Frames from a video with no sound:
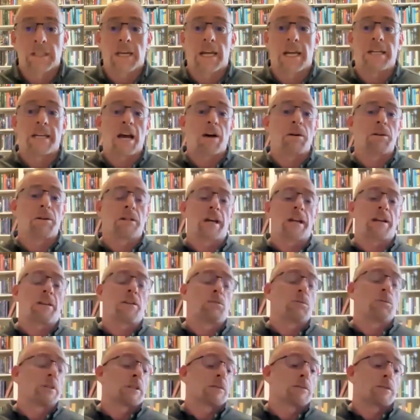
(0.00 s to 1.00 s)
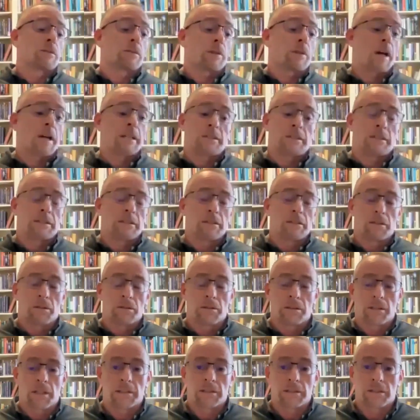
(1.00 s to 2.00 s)
And now, in light of the work of Christ, you
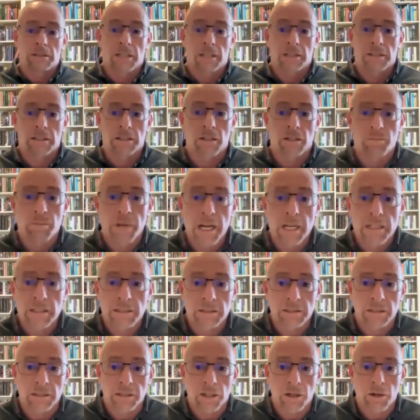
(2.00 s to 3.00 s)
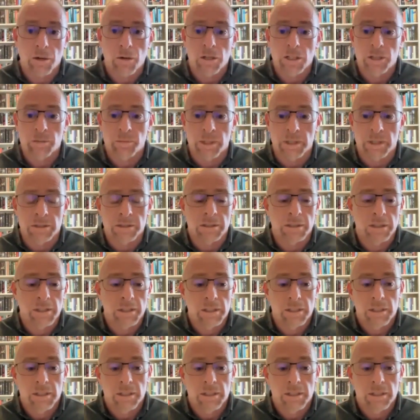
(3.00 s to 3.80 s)
know that's that's an amazing encouragement.